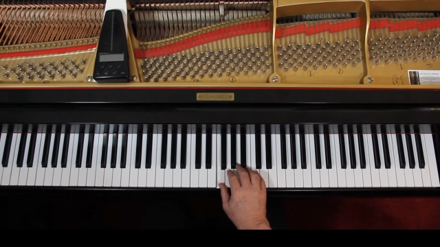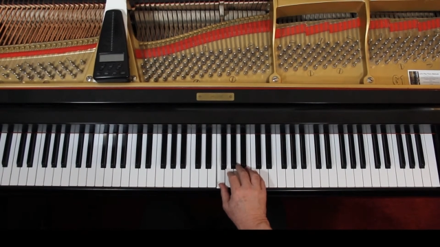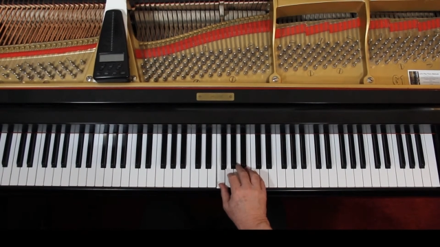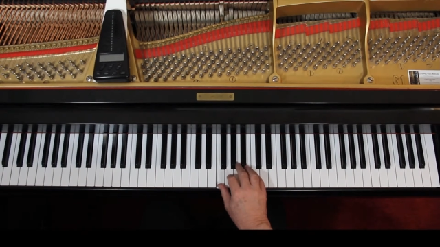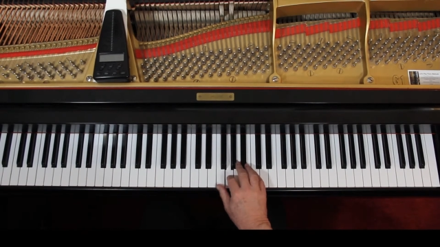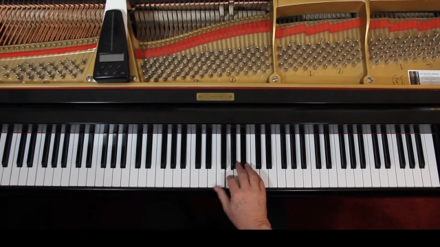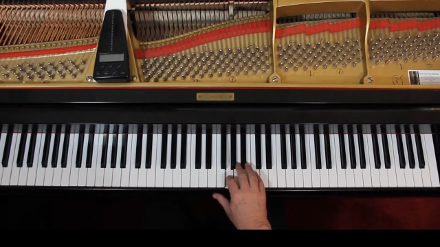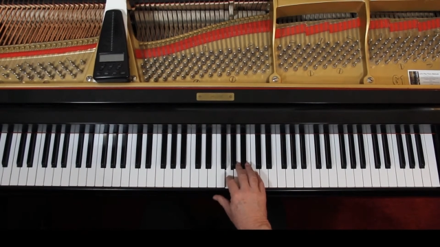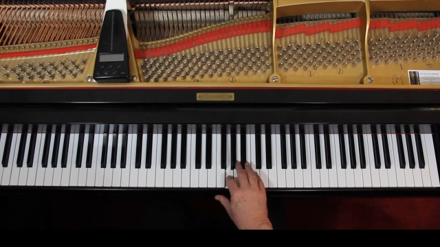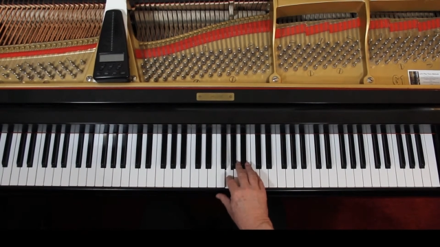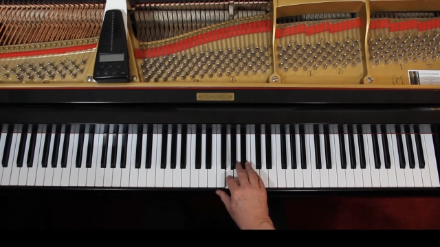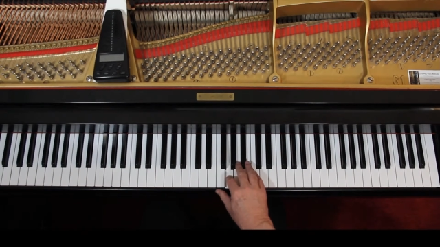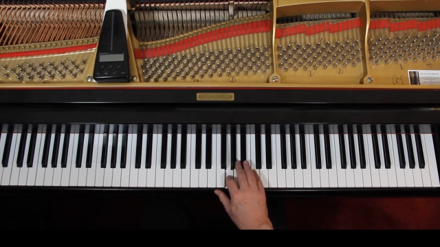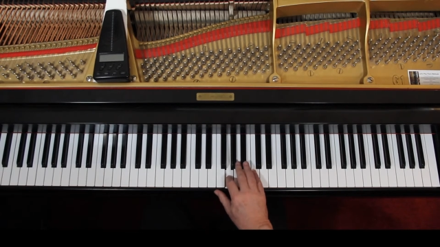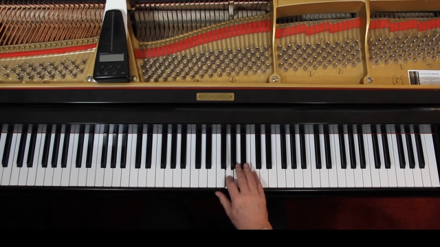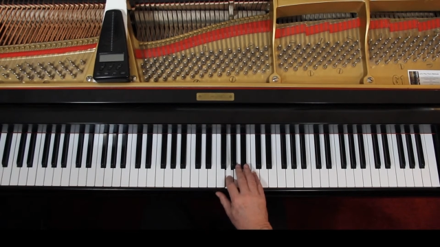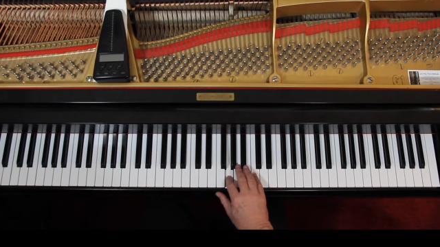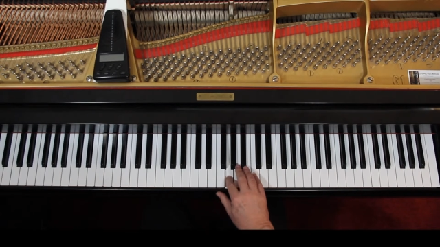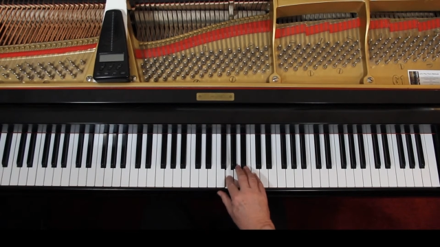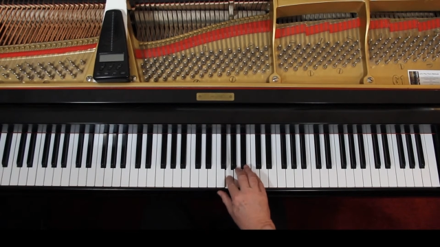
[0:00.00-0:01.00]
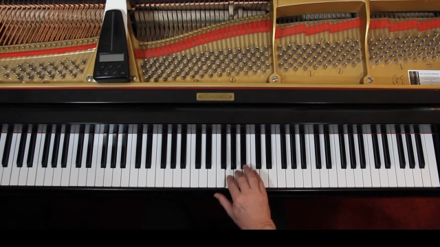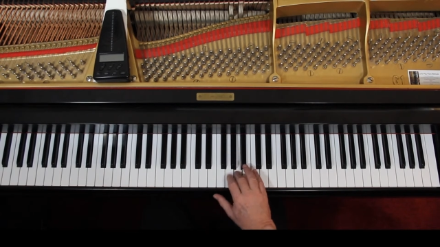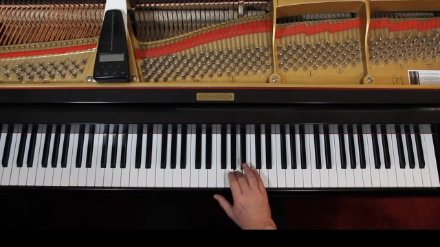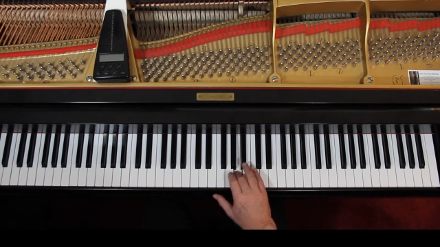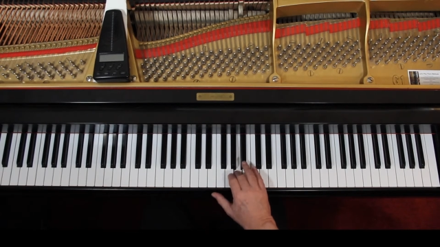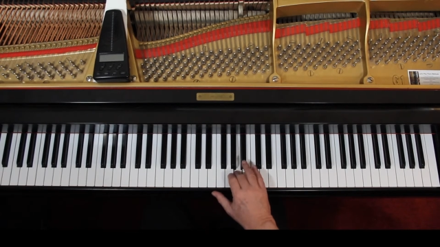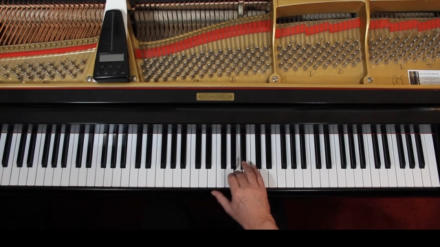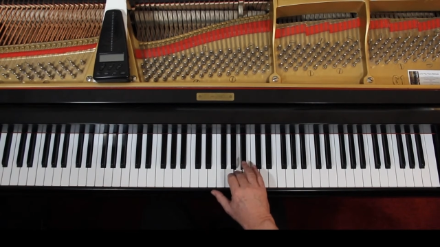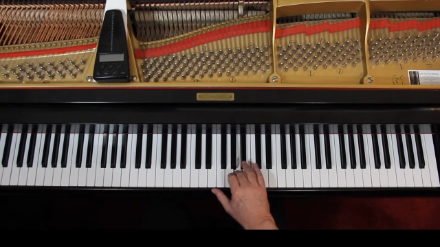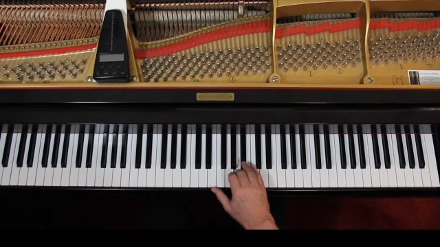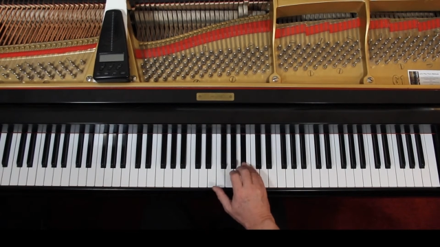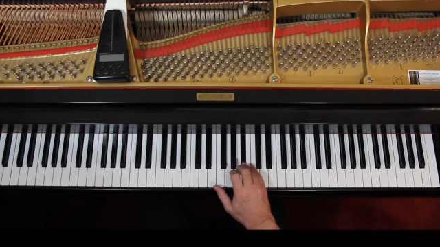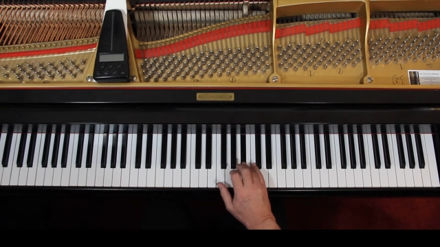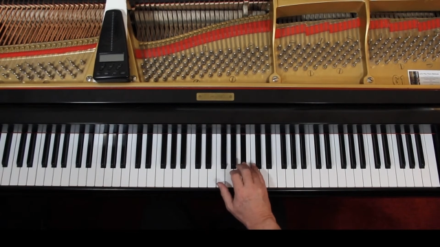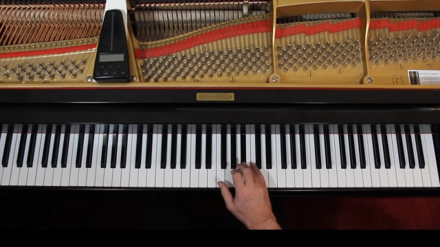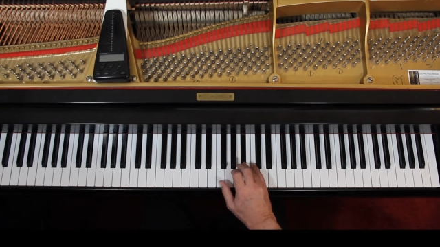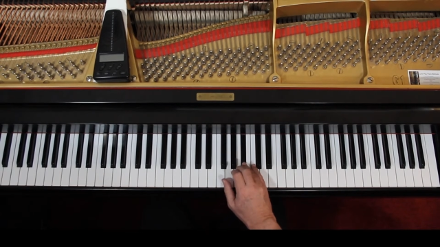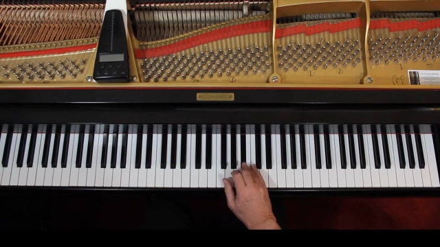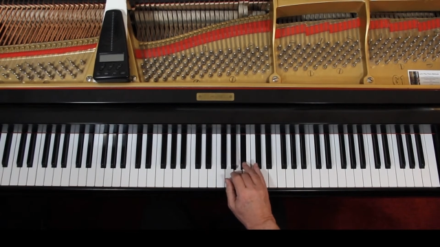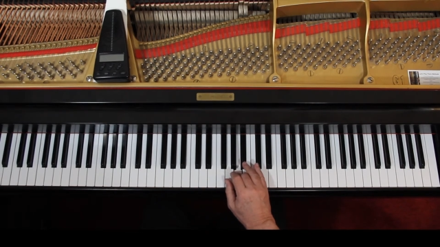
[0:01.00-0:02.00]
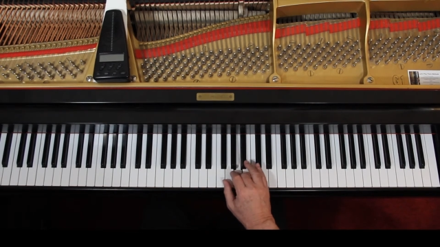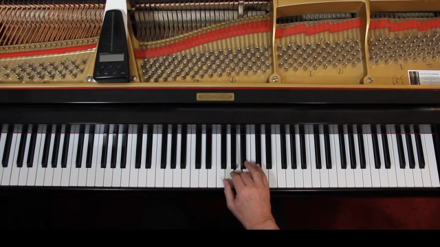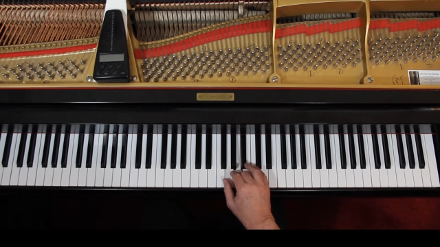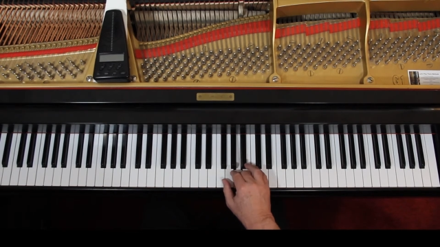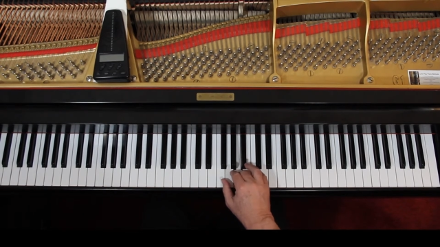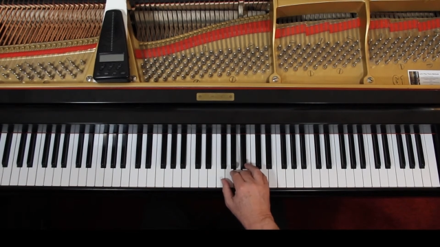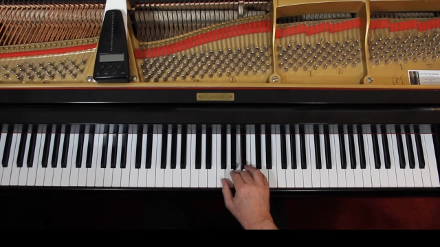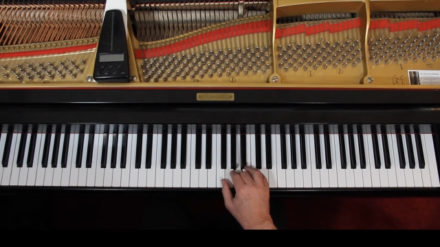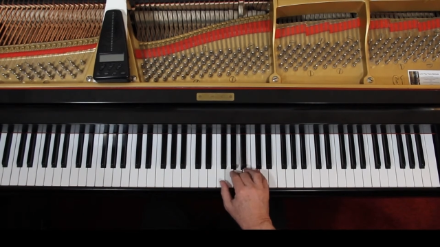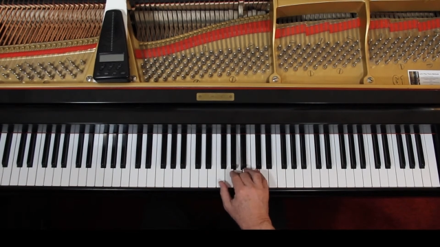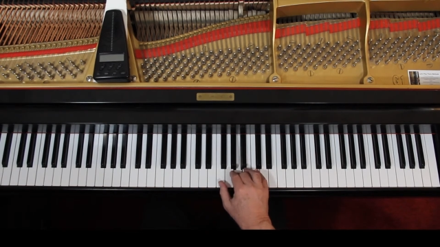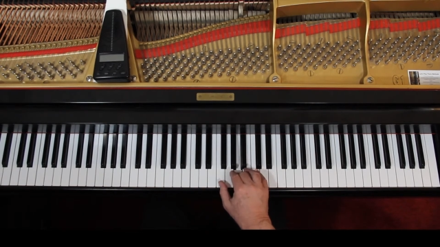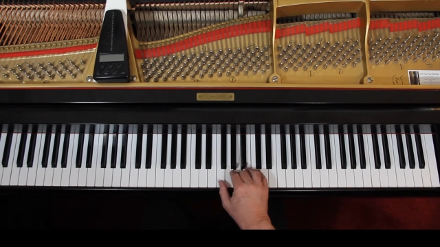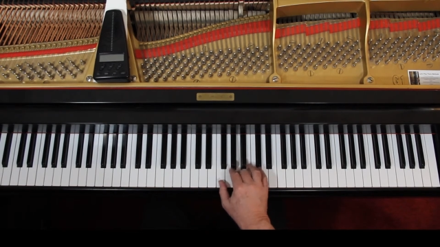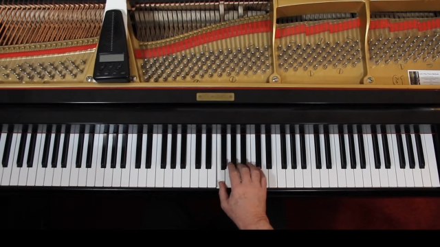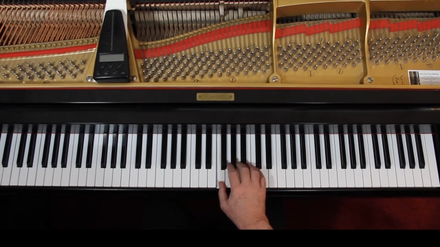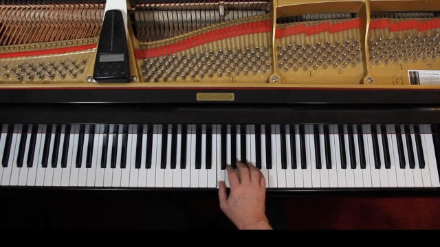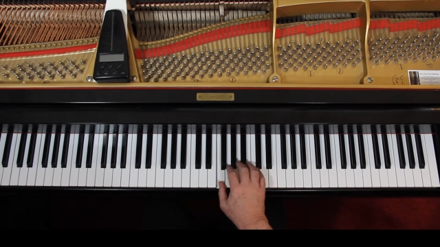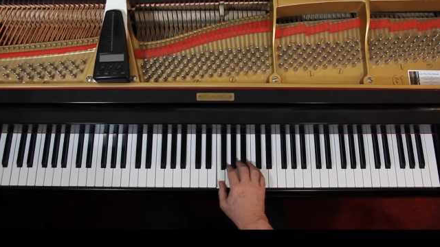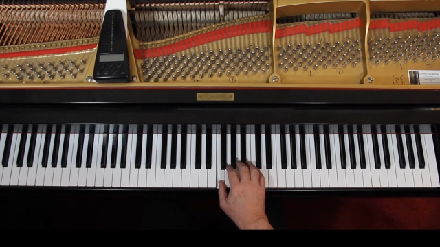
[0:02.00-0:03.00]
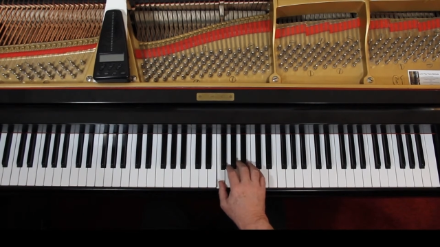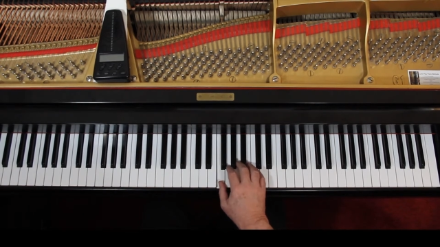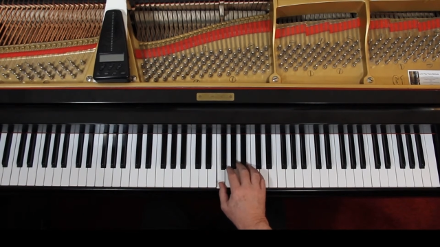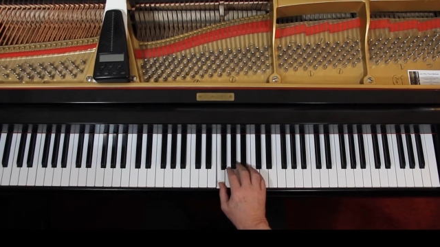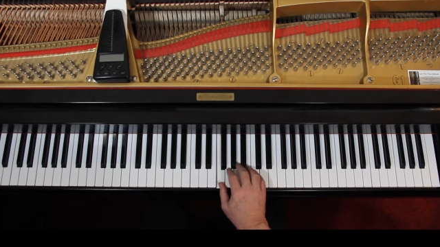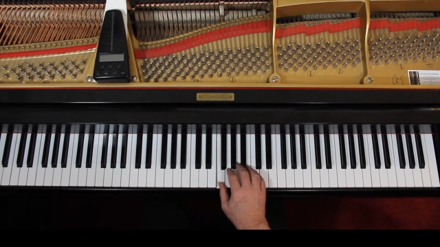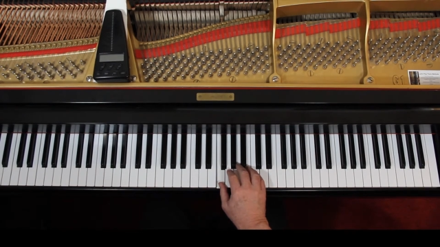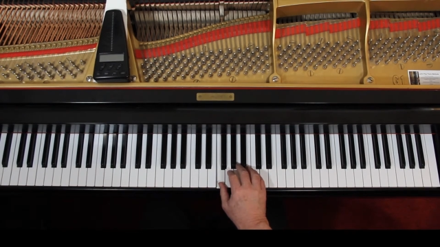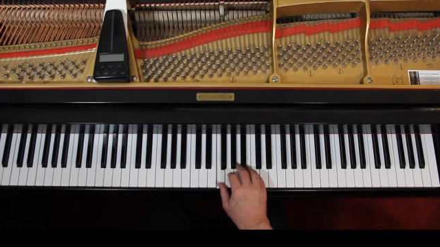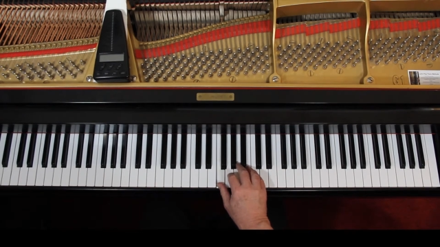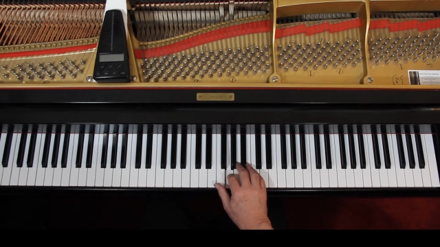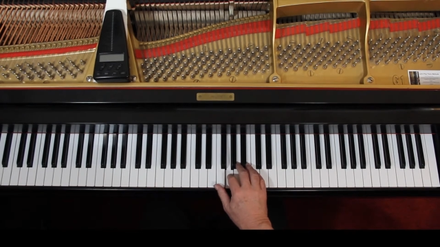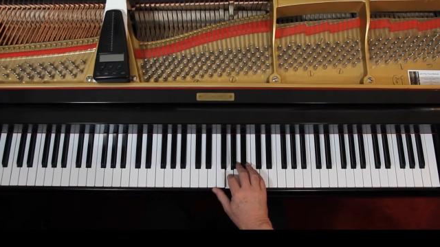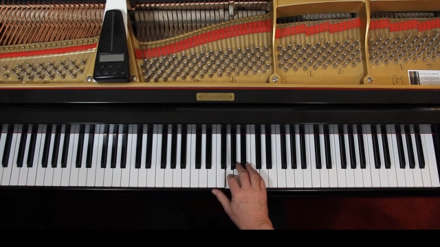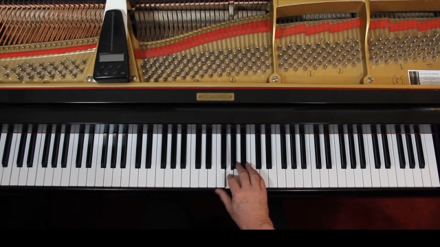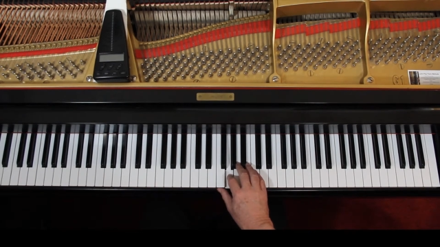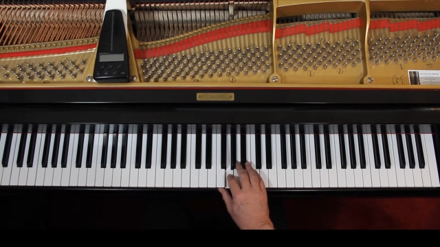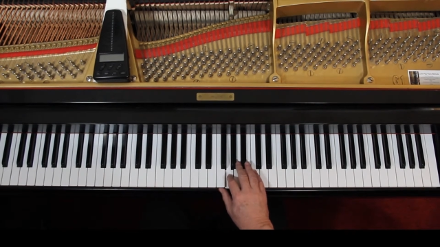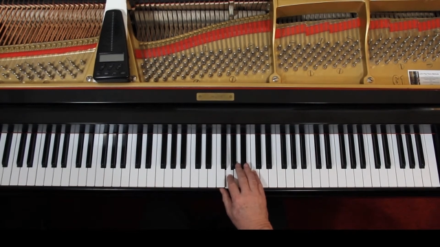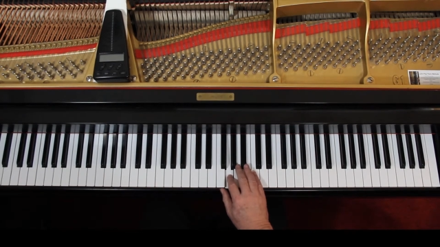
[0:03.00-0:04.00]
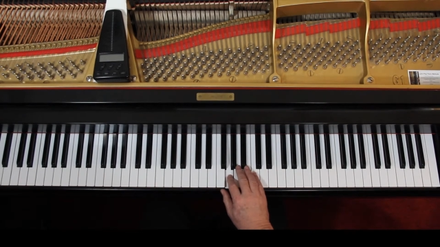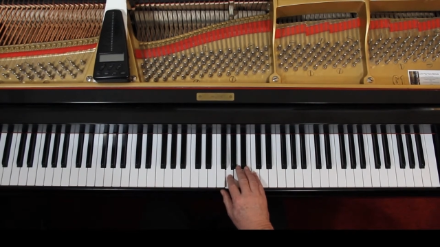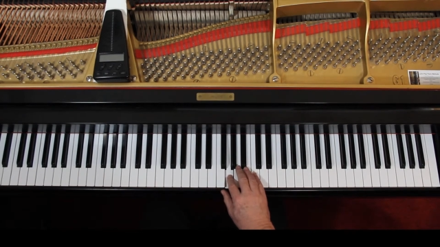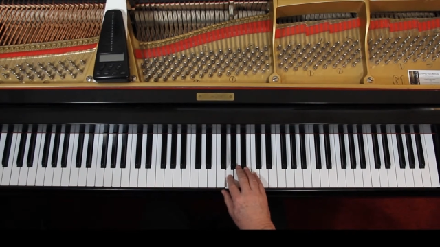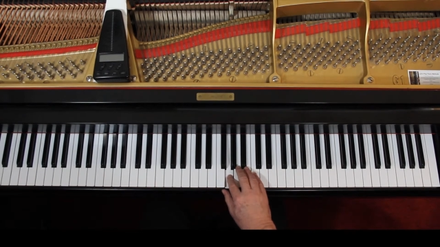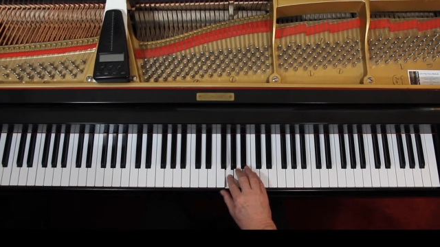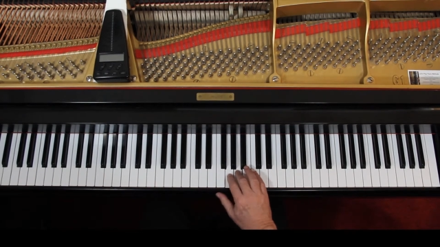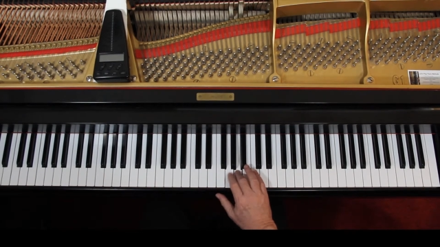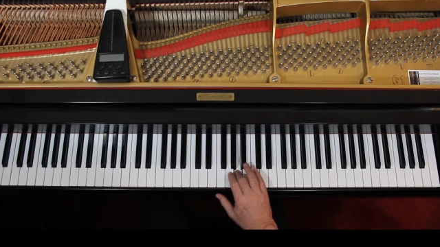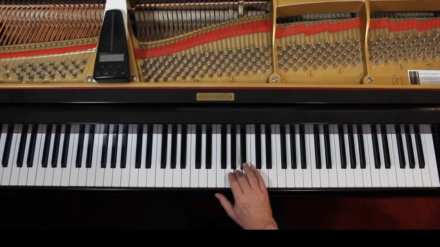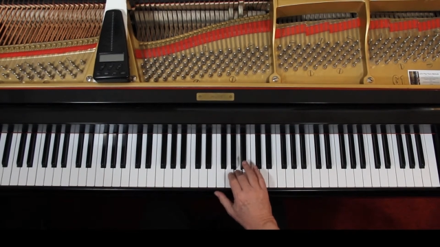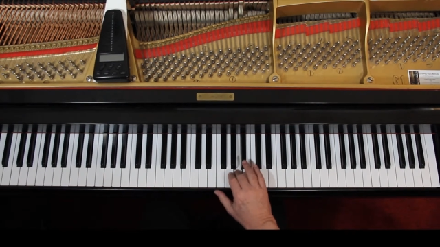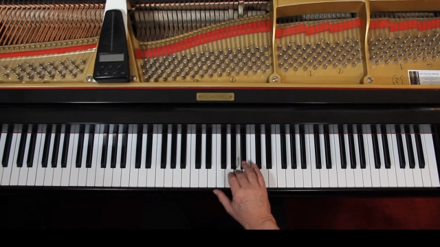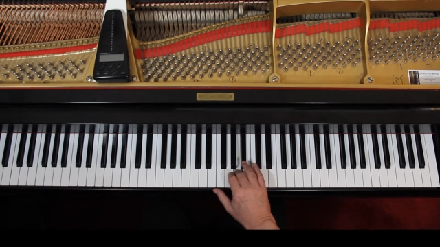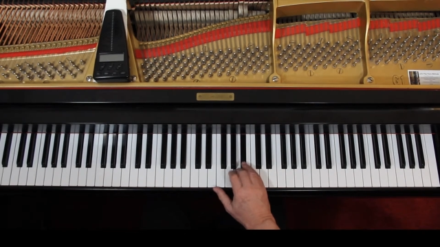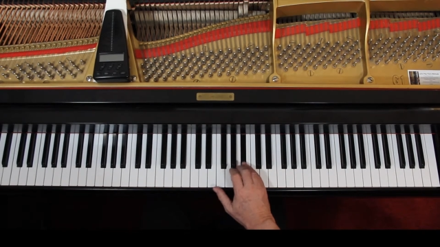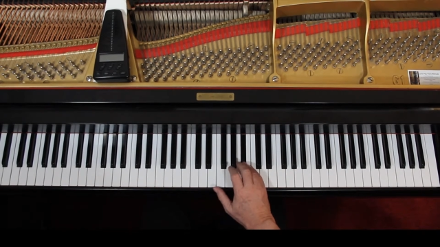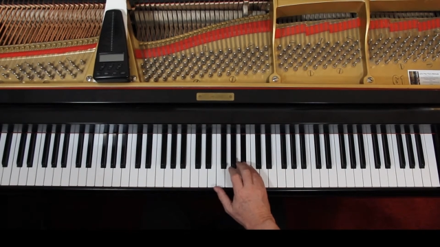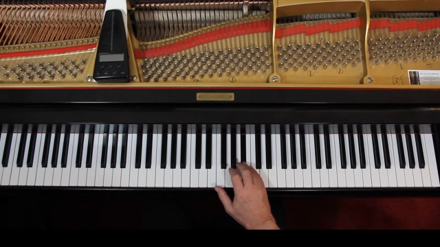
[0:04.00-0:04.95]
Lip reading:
[unreadable: no face in view]